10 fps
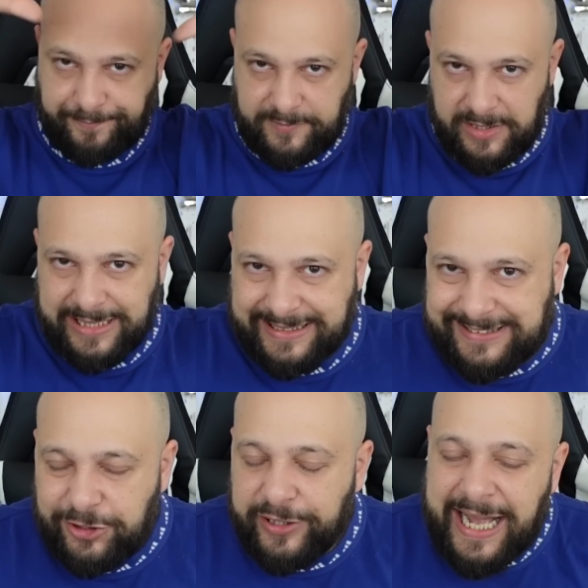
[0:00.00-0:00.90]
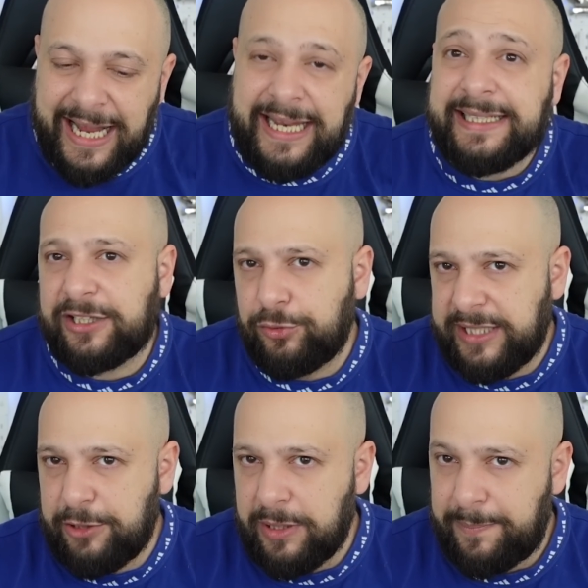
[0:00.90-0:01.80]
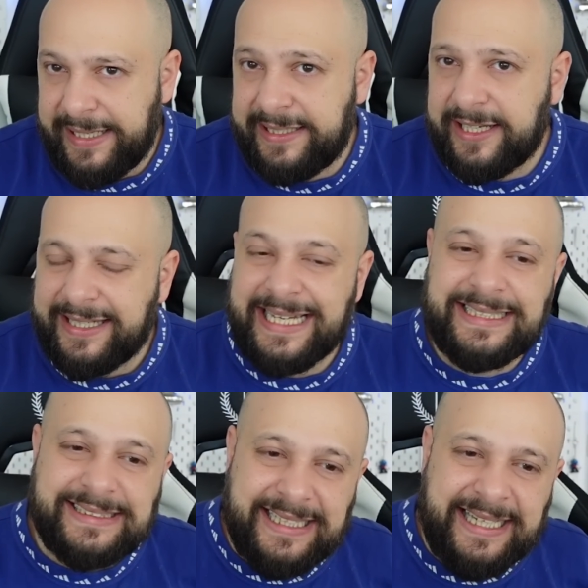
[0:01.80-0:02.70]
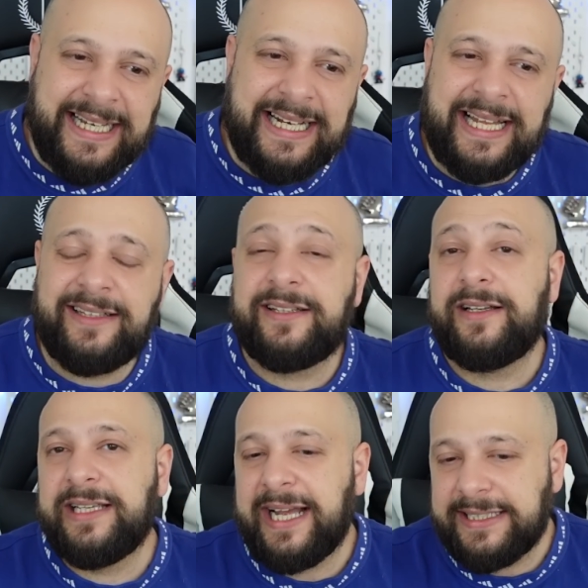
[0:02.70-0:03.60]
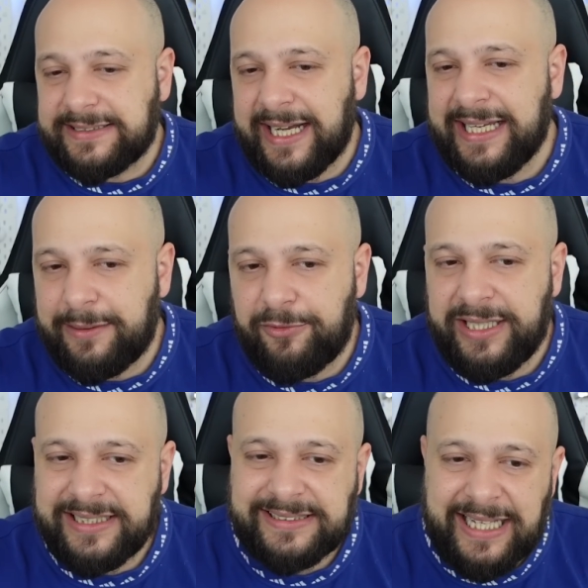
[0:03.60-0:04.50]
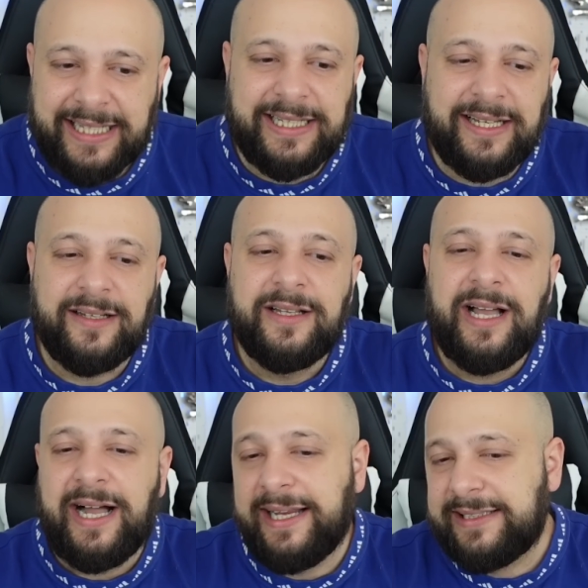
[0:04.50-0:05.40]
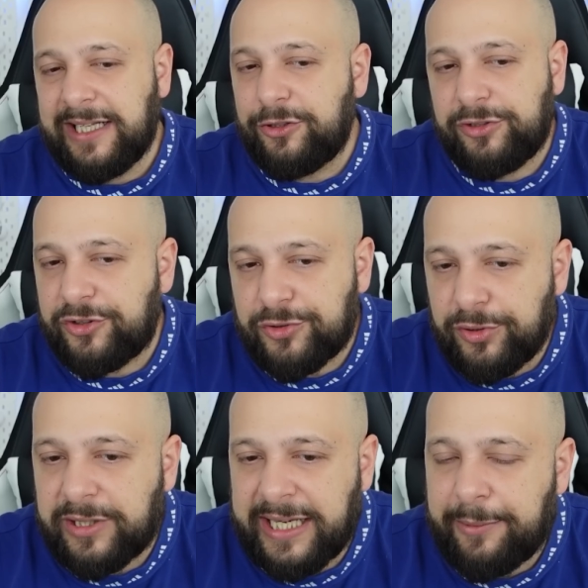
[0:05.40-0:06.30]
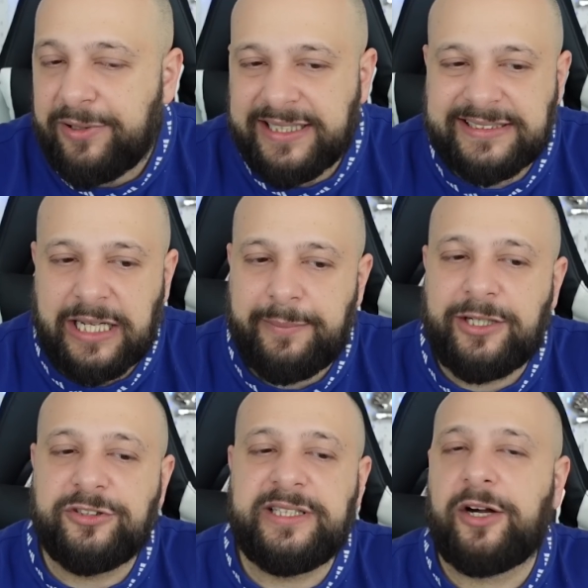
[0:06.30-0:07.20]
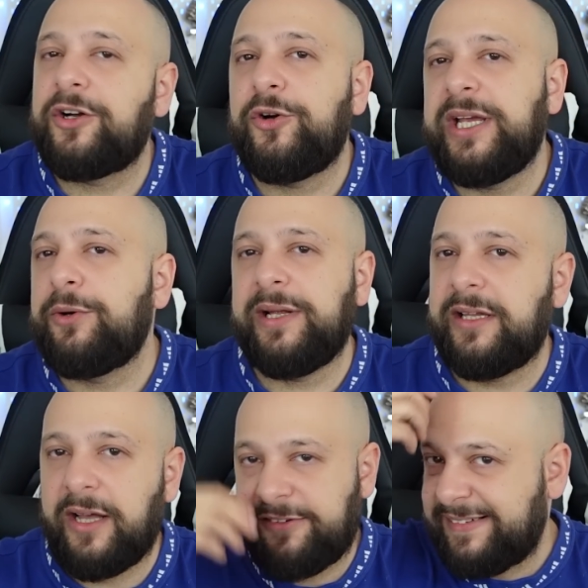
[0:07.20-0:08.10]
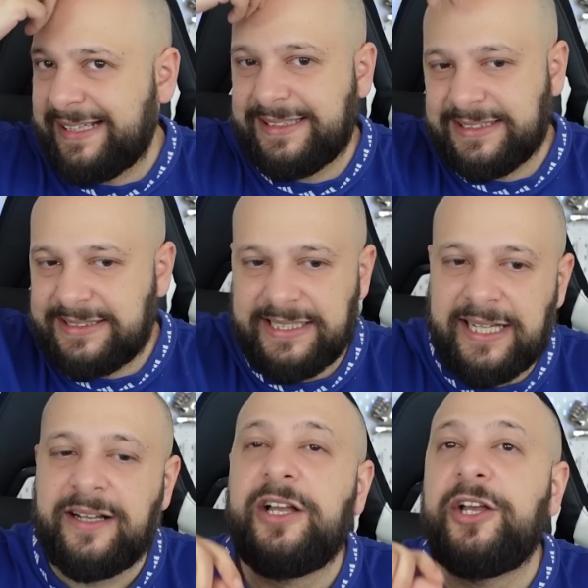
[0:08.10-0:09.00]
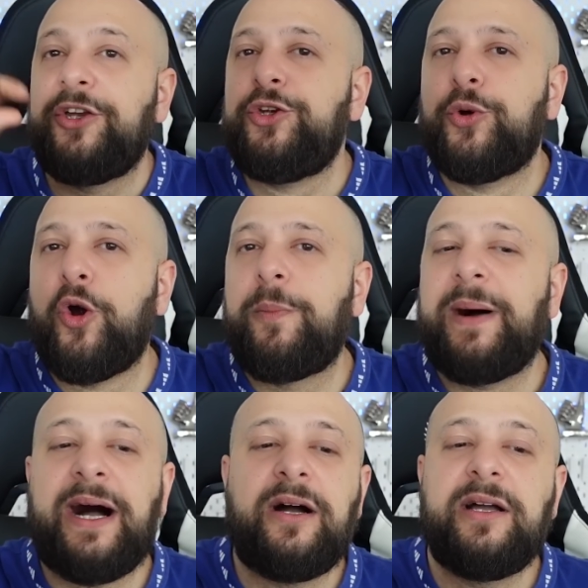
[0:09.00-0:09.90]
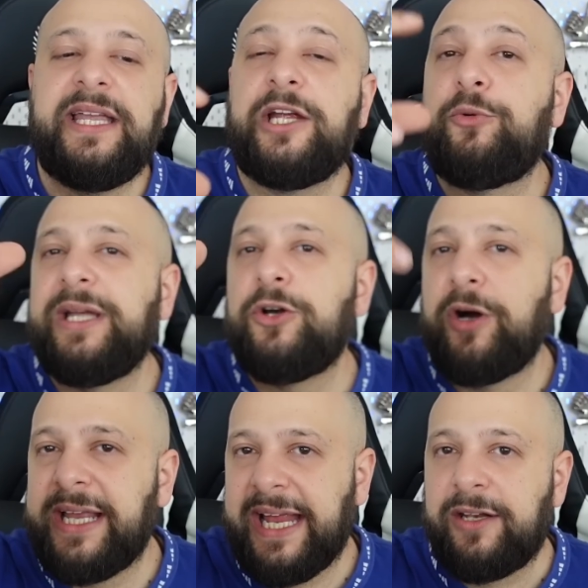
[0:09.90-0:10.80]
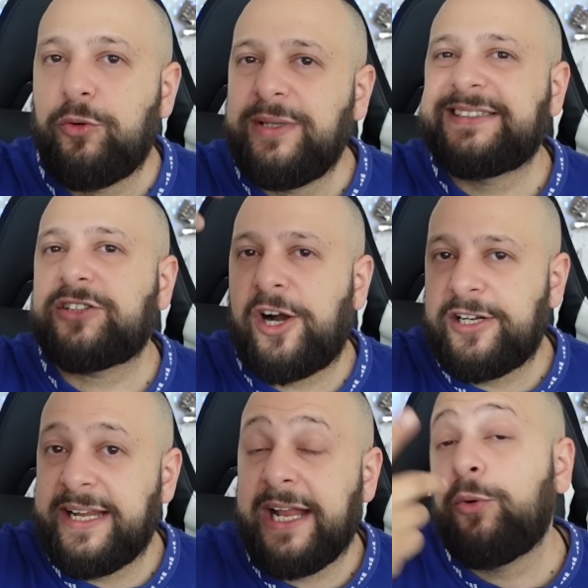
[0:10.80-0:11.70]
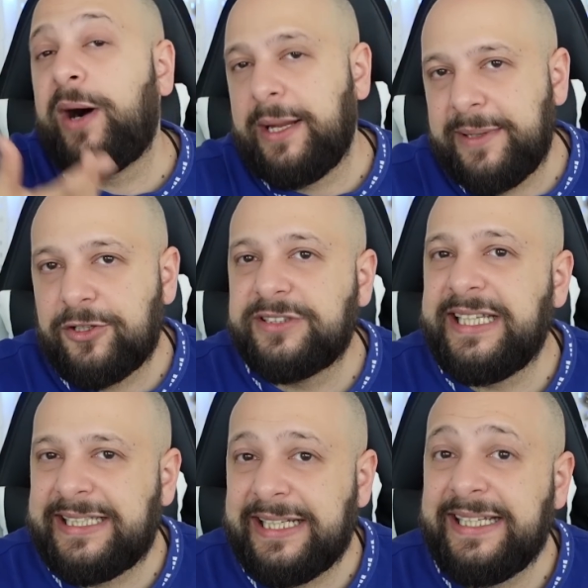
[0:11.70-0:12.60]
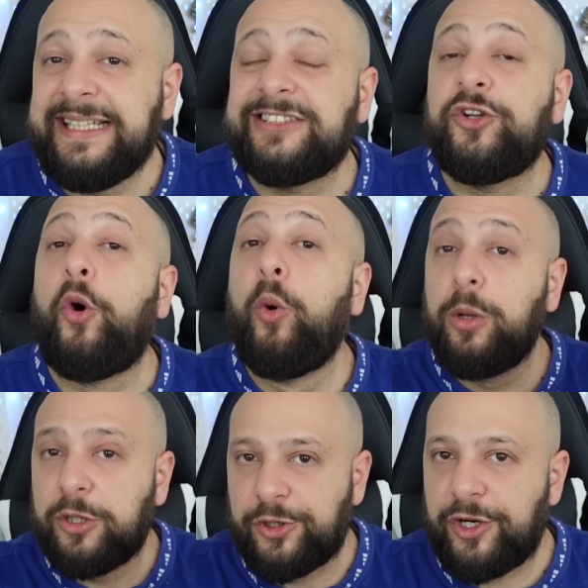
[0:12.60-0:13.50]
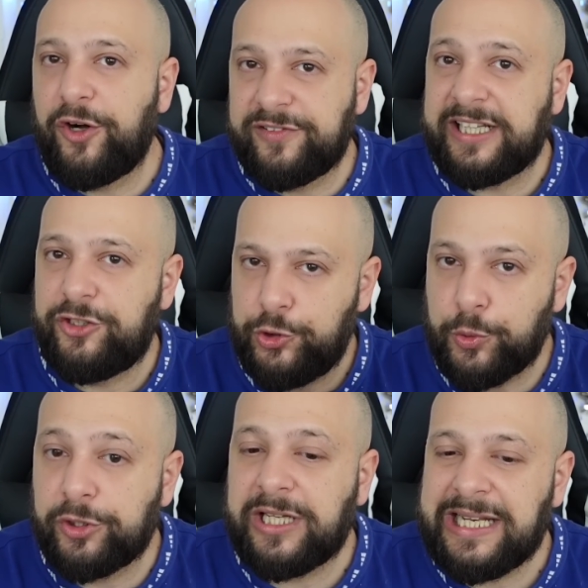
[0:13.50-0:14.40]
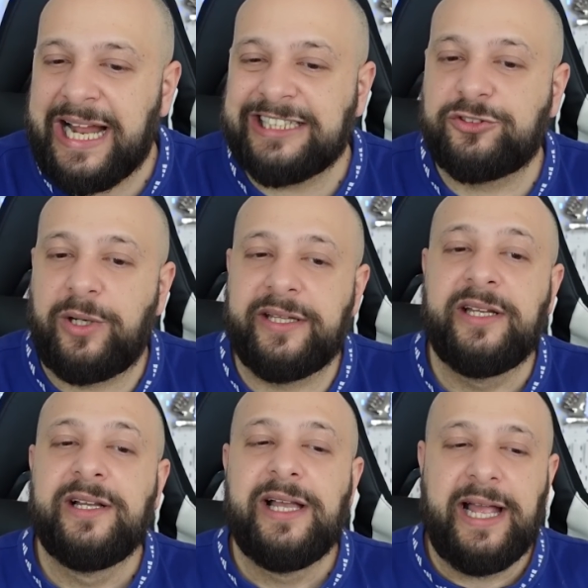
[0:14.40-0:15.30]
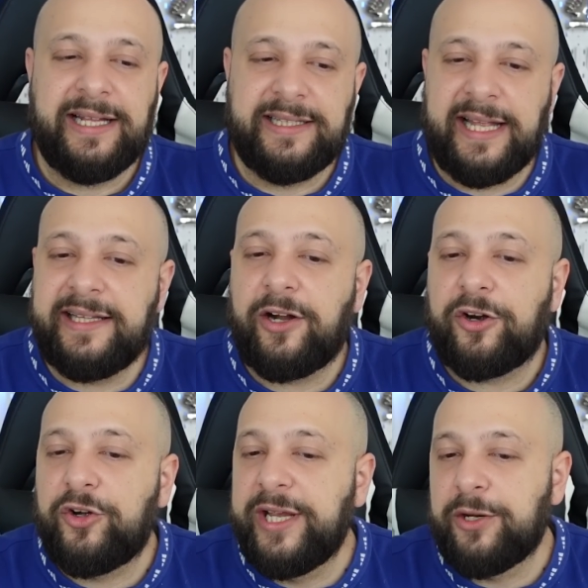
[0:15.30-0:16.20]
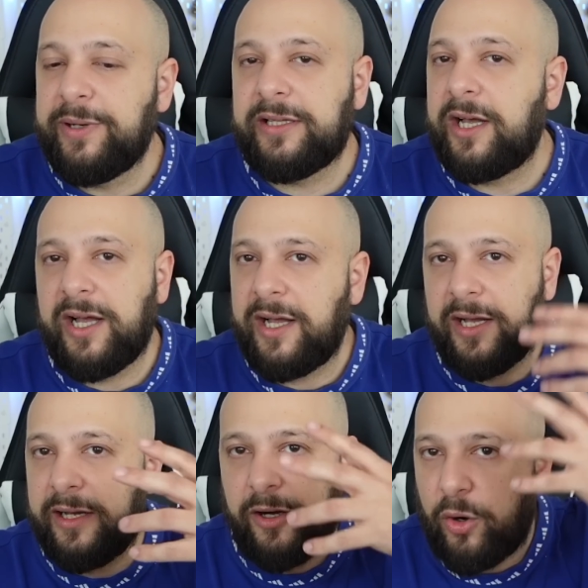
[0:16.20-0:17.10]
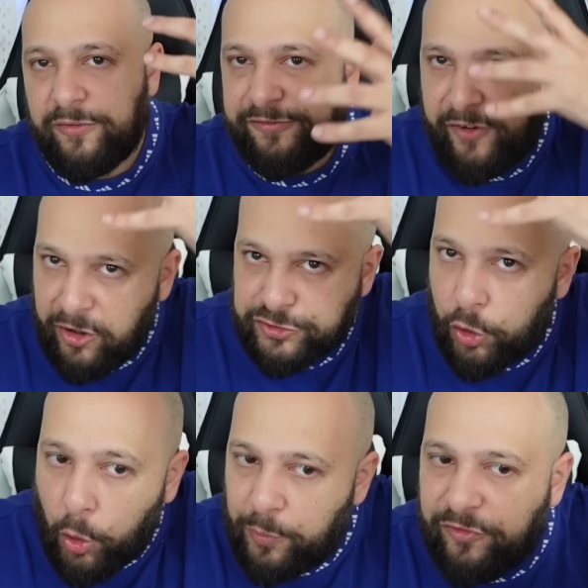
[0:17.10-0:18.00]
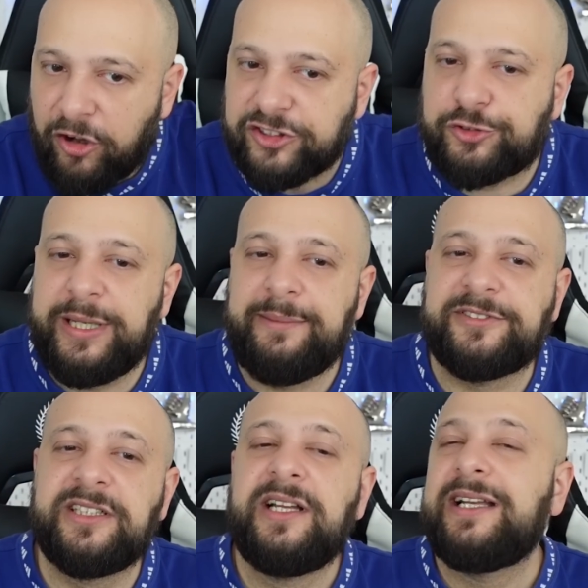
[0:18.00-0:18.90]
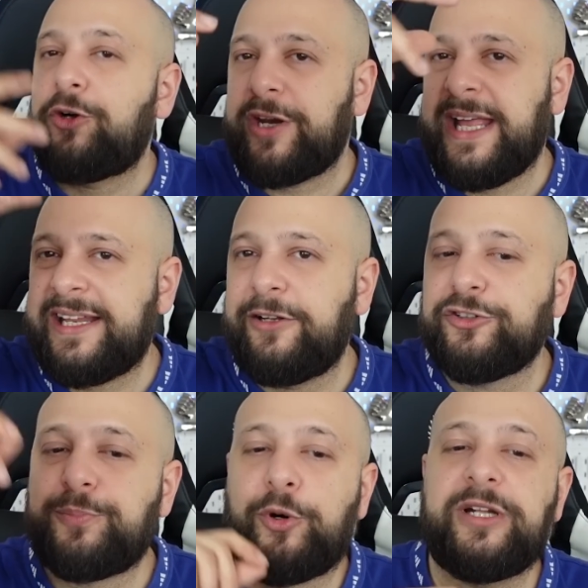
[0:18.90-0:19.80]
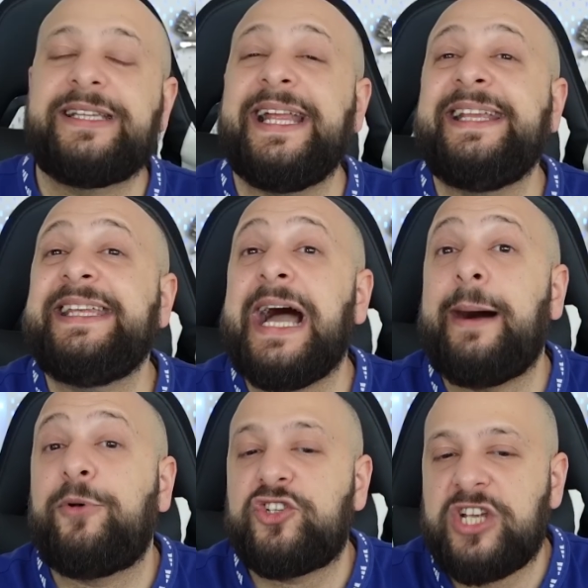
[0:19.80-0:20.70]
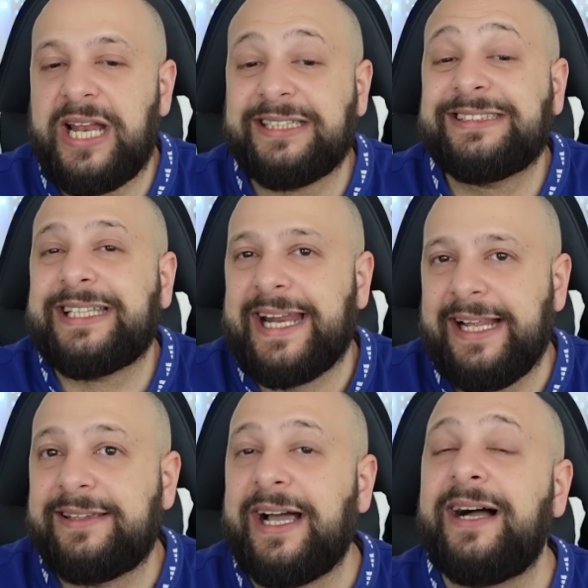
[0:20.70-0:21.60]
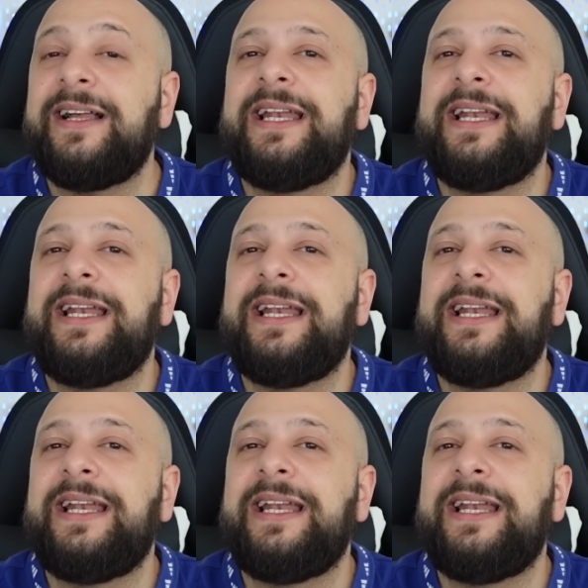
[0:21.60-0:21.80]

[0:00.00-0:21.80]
Nazionale that today will play it against England. Guys, I am really sad. I tell you the truth, I am really sad because they are going with fantasy. Europa, here we go again. We start again. Why? Because Italy is the holder of that Euro, the last one. And then they are going with false hope, false dreams. Corriere dello Sport, teniamocela stretta.